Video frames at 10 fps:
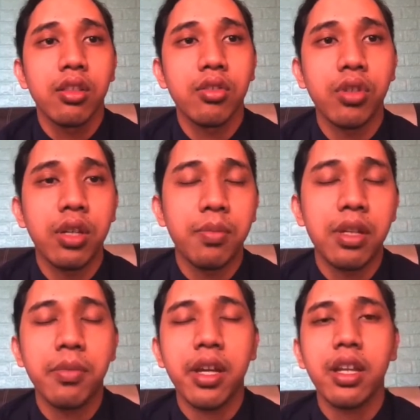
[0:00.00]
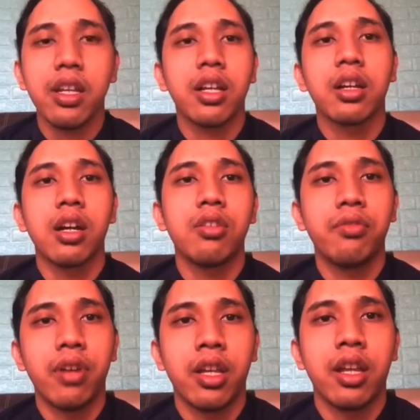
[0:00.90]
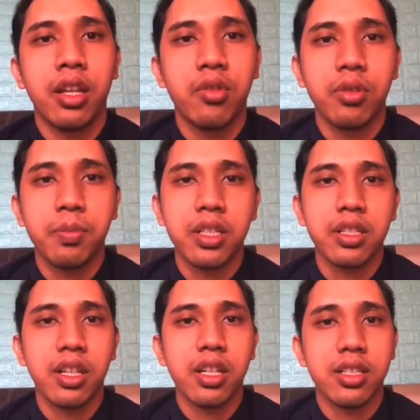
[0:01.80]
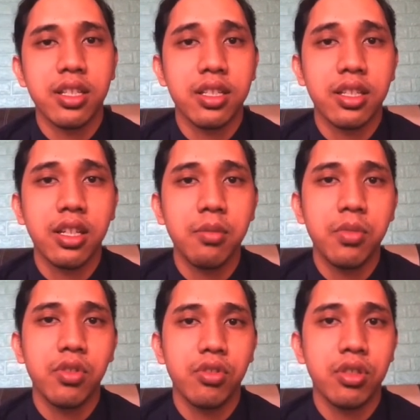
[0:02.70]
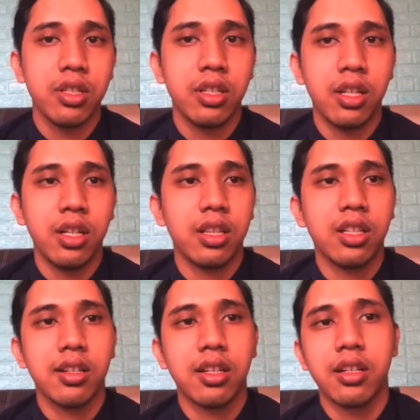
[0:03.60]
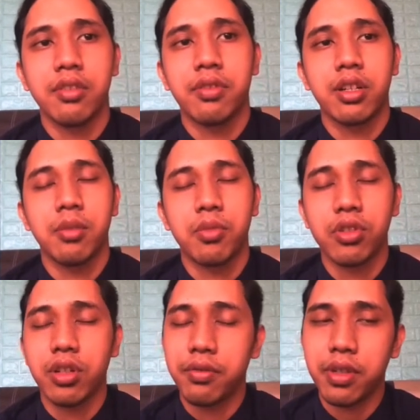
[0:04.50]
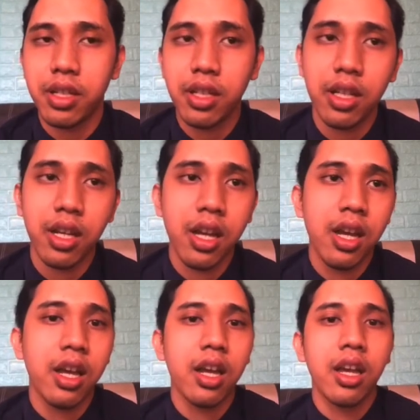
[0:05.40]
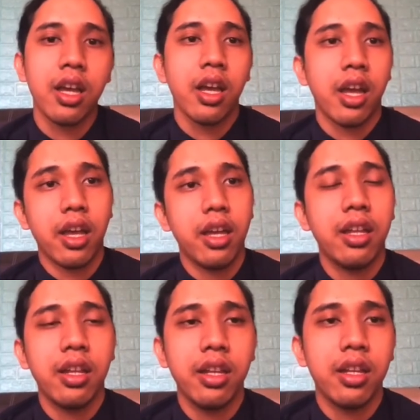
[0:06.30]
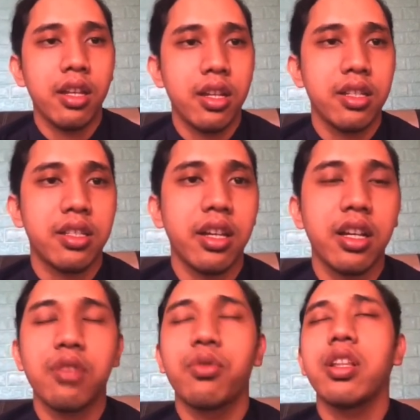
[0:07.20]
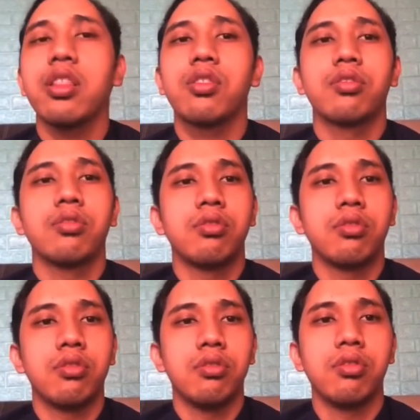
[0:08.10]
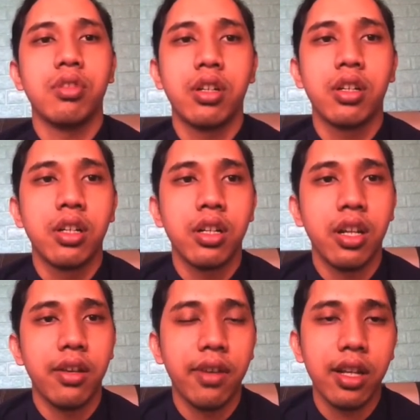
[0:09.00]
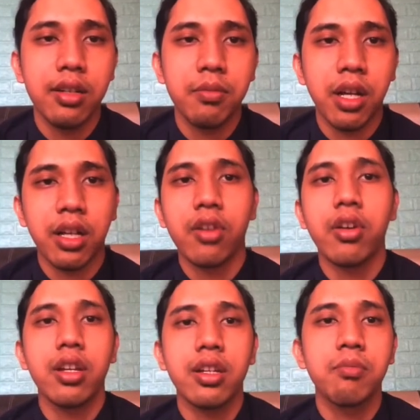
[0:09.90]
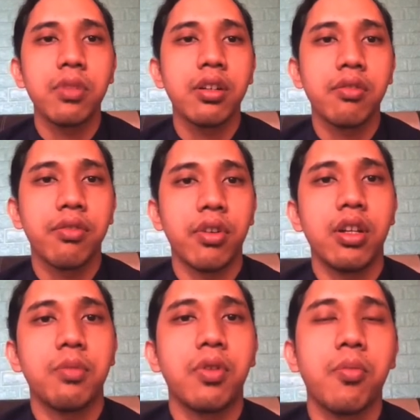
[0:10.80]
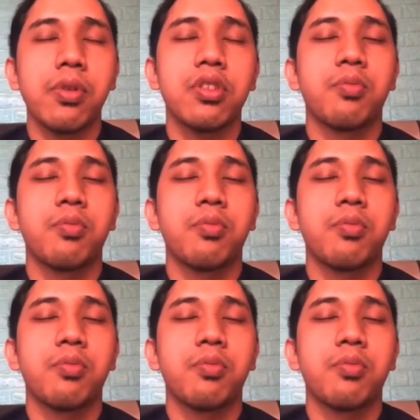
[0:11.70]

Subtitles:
to implement Chaum van Antwerpen signature scheme using elliptic curve cryptography, And the second one, to develop algorithm for the purpose